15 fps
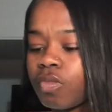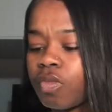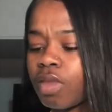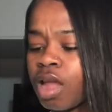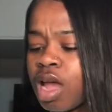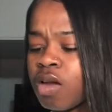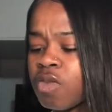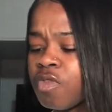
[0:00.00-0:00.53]

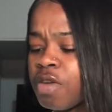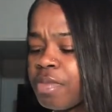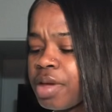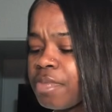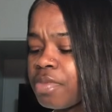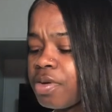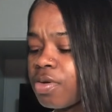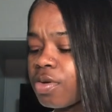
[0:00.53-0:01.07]
I don't
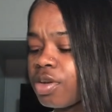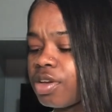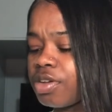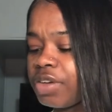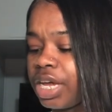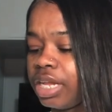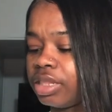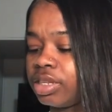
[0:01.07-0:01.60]
remember
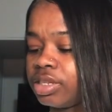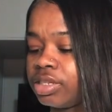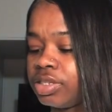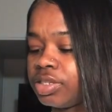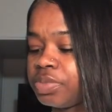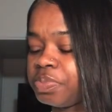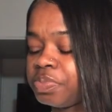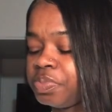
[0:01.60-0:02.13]
ordering this.
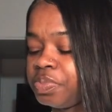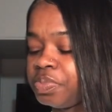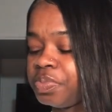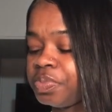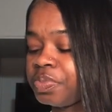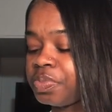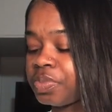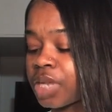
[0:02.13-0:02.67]

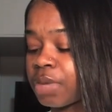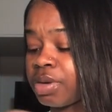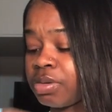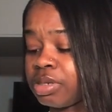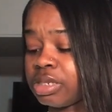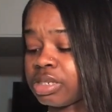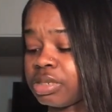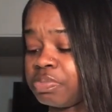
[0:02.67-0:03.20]
It's kind
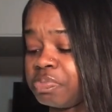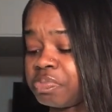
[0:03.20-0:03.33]
of good.